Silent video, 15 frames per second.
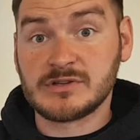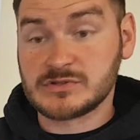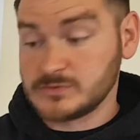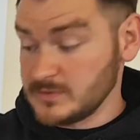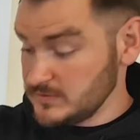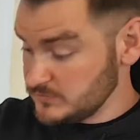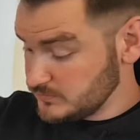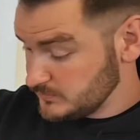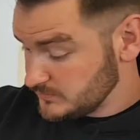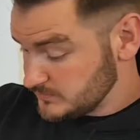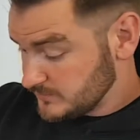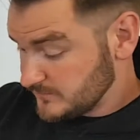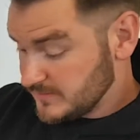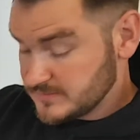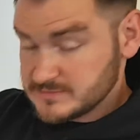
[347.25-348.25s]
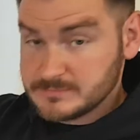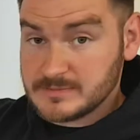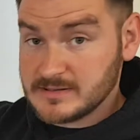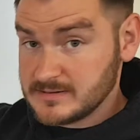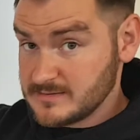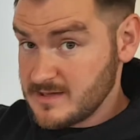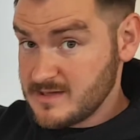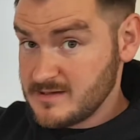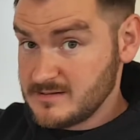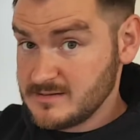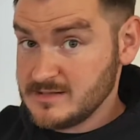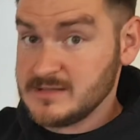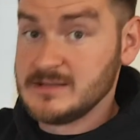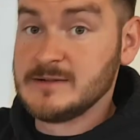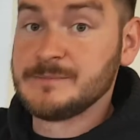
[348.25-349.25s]
switch, which we've explained there,
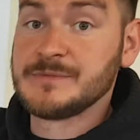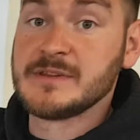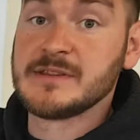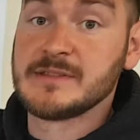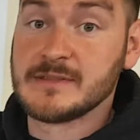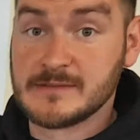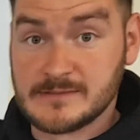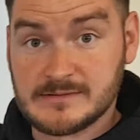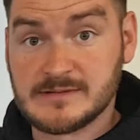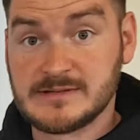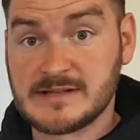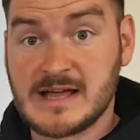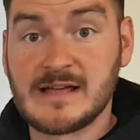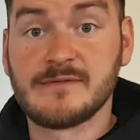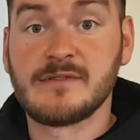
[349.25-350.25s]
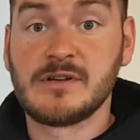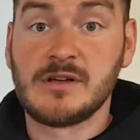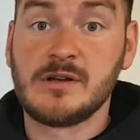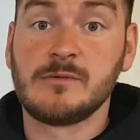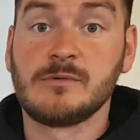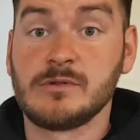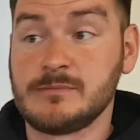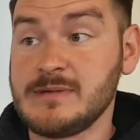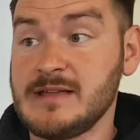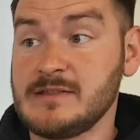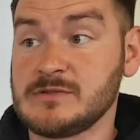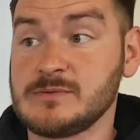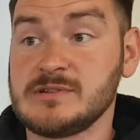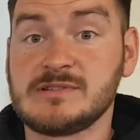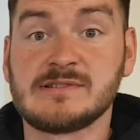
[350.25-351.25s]
diverter will make the
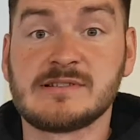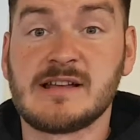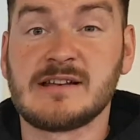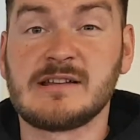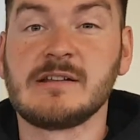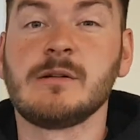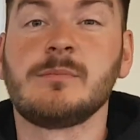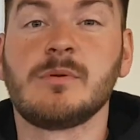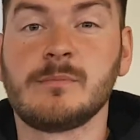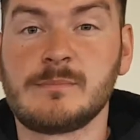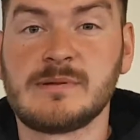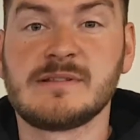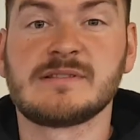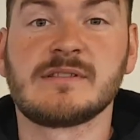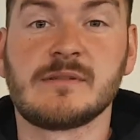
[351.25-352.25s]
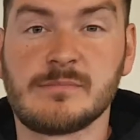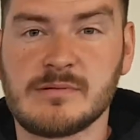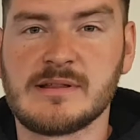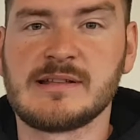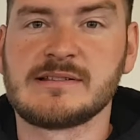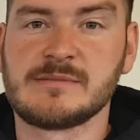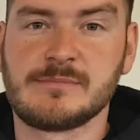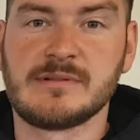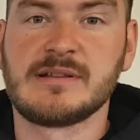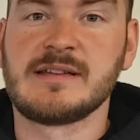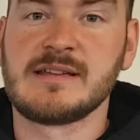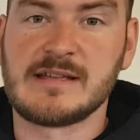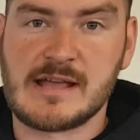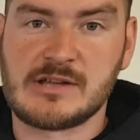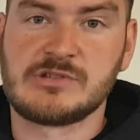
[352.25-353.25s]
switch inside and it'll pump it to the plate-to-plate
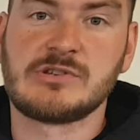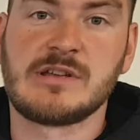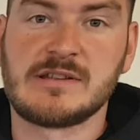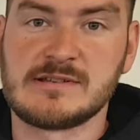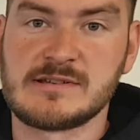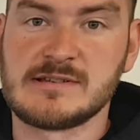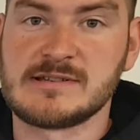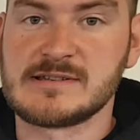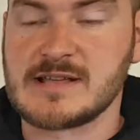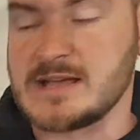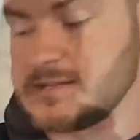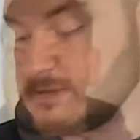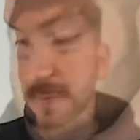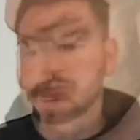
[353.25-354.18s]
heat exchanger inside.